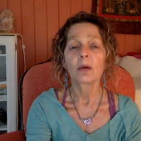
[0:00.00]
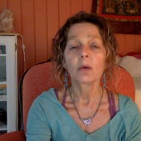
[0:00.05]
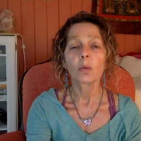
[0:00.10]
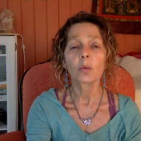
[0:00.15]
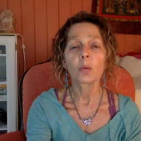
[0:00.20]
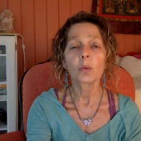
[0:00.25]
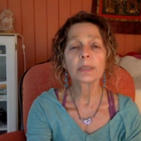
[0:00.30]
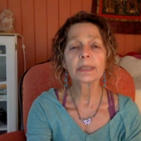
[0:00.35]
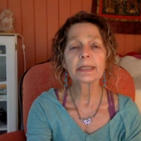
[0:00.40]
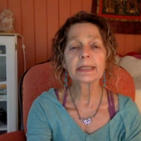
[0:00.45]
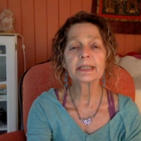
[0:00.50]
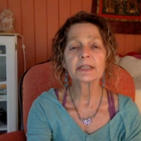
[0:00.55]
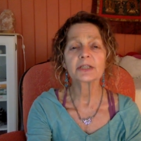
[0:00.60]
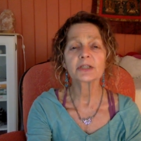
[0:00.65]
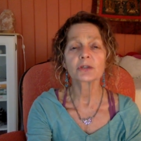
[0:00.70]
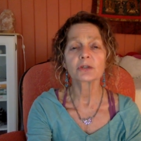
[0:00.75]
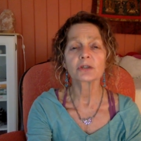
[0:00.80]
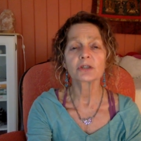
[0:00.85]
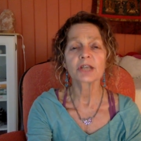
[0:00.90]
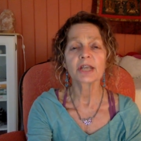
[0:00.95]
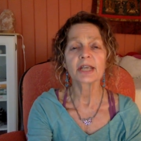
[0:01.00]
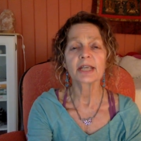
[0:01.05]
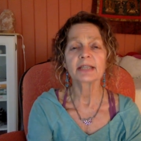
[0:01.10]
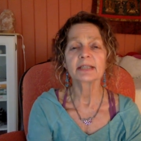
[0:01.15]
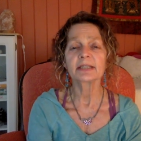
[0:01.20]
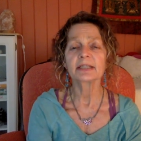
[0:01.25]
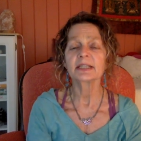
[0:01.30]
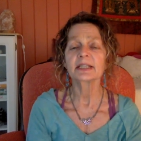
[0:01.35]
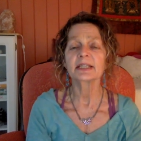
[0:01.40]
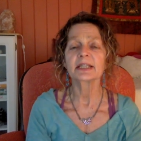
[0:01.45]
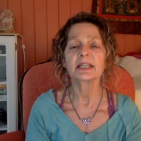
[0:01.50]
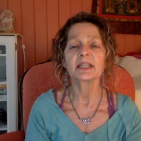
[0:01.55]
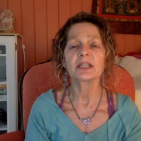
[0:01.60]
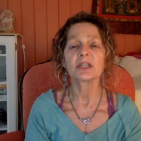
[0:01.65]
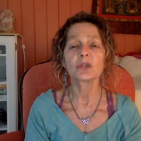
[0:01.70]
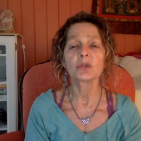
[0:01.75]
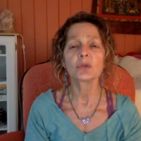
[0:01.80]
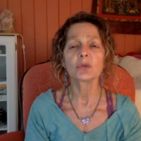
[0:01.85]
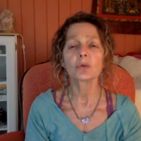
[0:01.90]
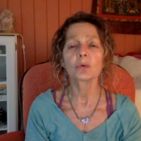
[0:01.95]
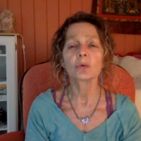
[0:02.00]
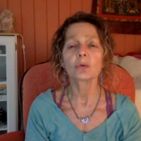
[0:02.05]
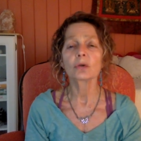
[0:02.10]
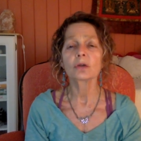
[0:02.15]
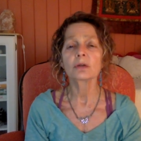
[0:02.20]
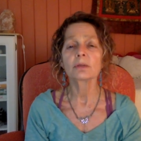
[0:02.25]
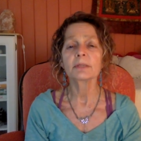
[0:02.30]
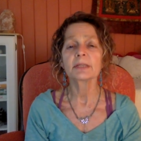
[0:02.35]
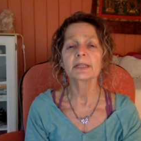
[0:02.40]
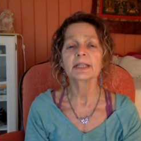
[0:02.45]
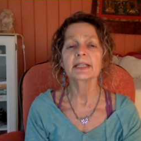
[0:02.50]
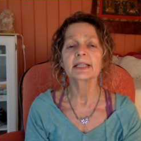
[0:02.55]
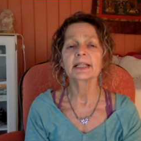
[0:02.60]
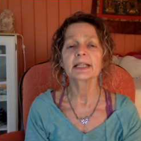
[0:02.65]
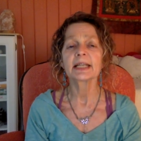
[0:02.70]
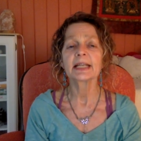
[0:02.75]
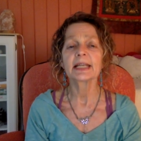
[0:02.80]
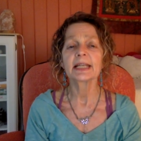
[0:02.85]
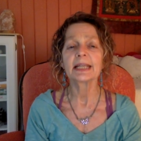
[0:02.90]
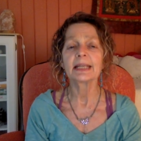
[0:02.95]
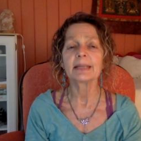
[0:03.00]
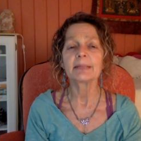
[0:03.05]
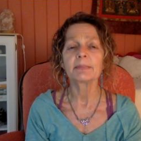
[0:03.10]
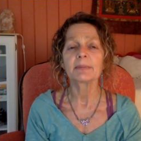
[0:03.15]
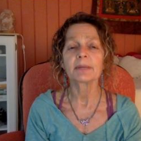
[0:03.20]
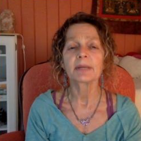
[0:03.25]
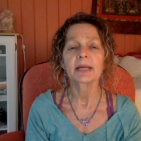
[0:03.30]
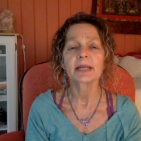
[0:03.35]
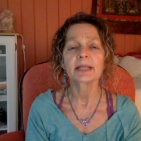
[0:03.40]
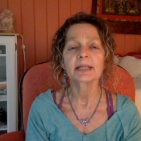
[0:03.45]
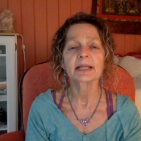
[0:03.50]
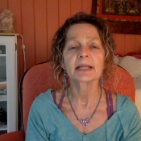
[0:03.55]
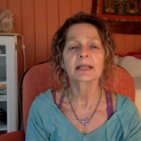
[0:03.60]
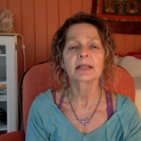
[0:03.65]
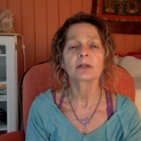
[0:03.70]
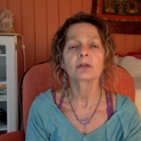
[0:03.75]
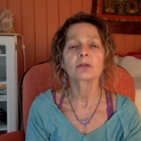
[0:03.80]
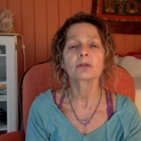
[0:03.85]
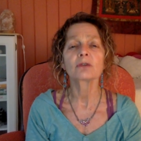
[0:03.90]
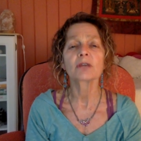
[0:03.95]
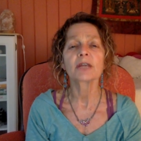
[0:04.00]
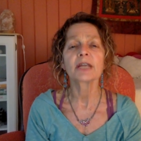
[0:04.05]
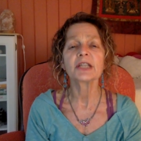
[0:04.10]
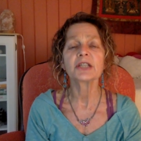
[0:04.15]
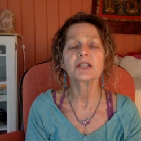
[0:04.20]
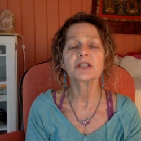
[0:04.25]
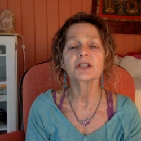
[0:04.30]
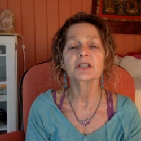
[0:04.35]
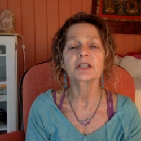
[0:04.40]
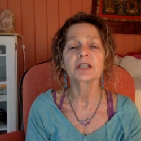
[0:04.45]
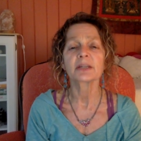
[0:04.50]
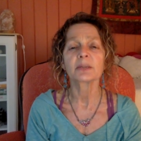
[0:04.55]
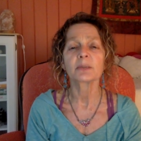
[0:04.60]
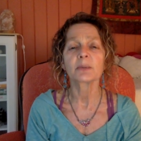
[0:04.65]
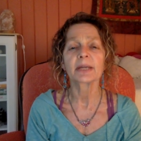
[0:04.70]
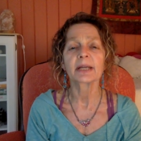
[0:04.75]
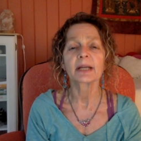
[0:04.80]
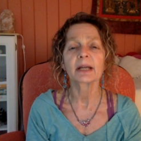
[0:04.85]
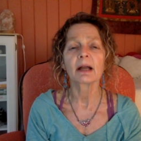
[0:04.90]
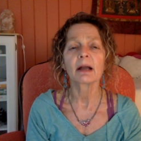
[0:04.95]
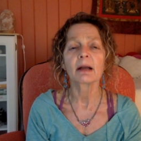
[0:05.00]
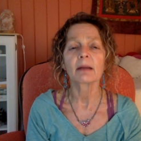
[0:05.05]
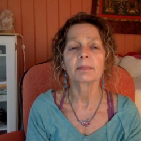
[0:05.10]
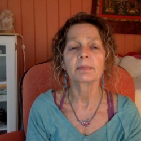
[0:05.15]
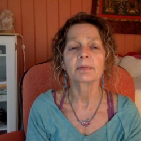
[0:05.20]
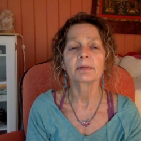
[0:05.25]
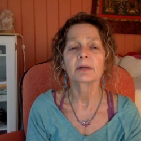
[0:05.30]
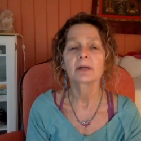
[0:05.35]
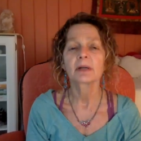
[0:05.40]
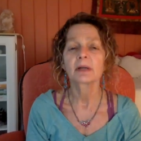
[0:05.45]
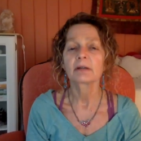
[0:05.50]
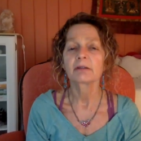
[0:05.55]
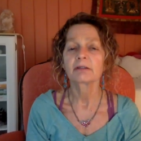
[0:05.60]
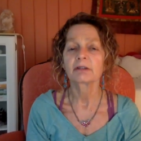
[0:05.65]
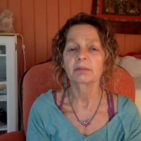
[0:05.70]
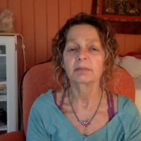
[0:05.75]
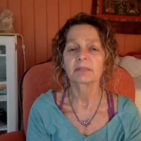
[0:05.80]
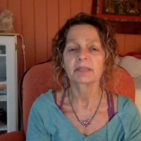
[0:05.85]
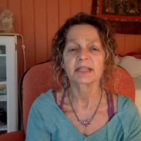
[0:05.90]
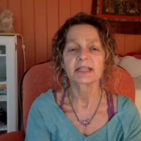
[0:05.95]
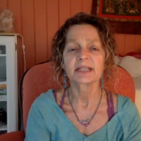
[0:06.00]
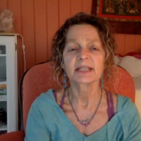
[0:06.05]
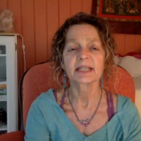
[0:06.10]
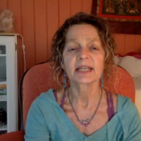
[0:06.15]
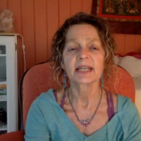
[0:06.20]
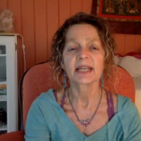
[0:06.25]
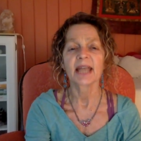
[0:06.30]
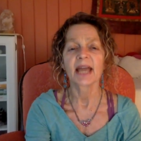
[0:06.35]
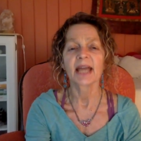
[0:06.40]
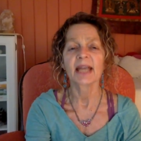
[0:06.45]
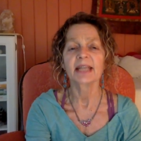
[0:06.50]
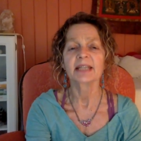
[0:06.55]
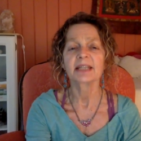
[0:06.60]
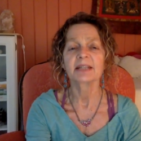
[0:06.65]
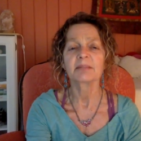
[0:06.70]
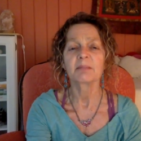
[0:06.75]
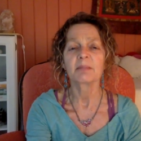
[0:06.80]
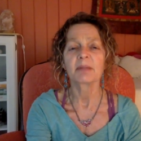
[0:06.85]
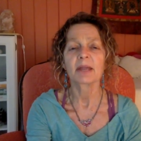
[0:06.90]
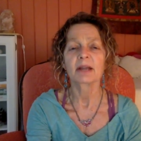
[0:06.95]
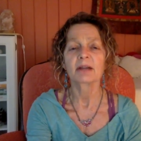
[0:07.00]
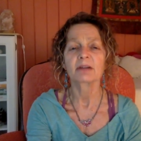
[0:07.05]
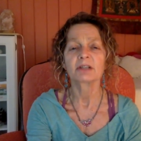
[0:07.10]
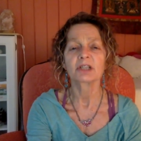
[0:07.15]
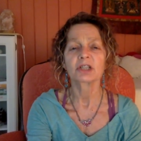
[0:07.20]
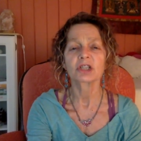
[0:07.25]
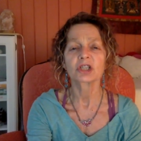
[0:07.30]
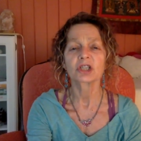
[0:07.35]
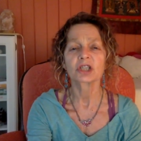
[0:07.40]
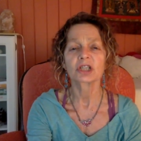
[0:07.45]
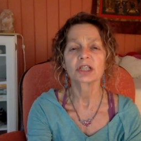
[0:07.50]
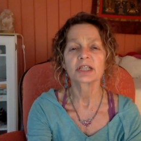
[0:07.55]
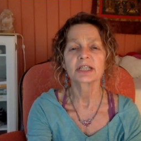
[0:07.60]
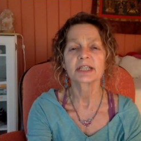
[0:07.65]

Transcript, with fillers: willing to take this enormous leap as I courageously wake up from this nightmarish